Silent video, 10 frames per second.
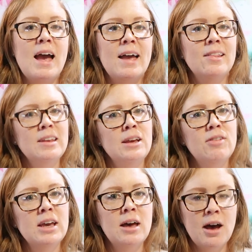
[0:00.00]
and leave
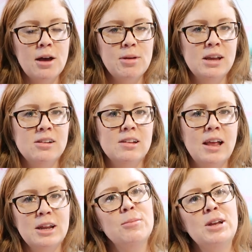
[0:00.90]
a comment
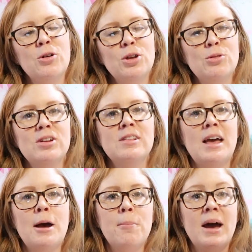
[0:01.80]
letting me know you did
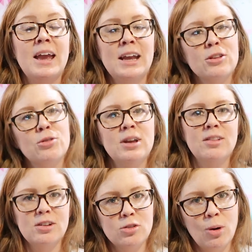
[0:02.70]
that by answering
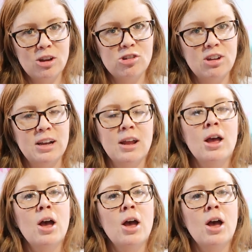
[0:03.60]
this question.